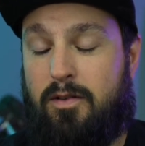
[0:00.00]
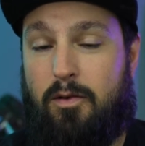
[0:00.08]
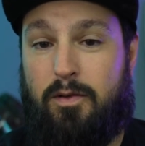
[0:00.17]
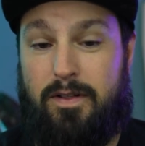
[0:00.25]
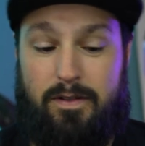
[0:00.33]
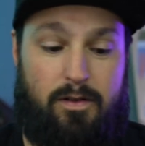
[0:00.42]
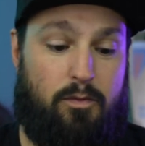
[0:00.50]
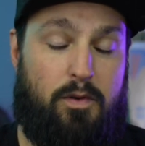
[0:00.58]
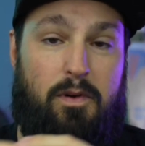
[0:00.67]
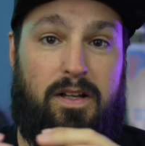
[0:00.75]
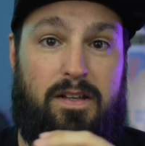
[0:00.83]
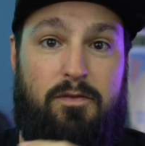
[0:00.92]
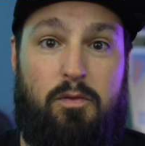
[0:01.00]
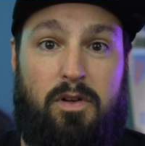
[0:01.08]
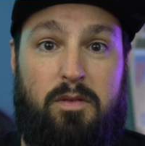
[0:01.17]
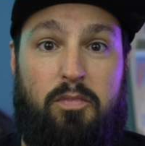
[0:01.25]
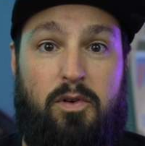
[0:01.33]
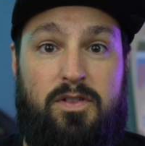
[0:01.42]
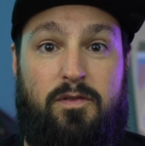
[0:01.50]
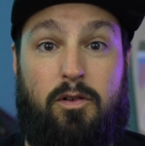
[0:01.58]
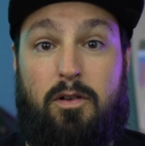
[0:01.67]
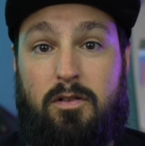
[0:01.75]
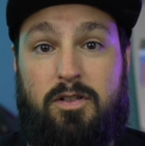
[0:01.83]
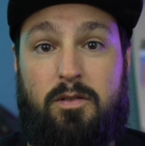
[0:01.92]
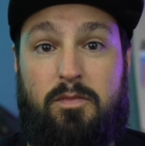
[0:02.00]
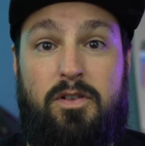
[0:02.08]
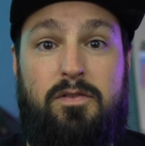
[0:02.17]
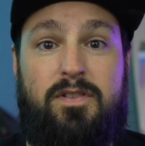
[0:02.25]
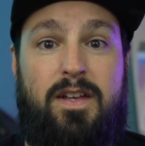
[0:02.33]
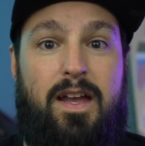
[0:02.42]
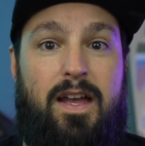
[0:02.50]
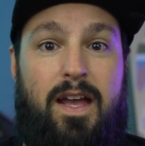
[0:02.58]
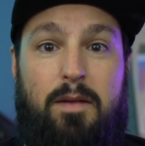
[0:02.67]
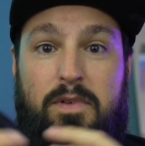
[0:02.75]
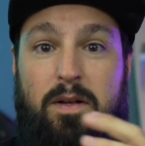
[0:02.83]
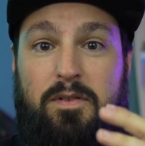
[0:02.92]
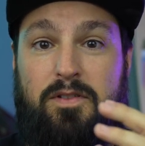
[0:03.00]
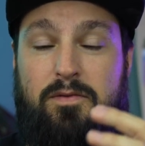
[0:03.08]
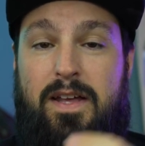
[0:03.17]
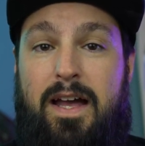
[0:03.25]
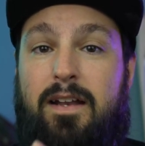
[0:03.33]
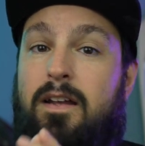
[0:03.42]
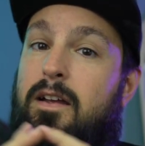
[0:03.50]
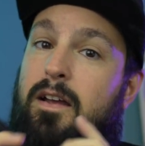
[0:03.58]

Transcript: we want to give you one of the boards for a long-term use, and be able to do that.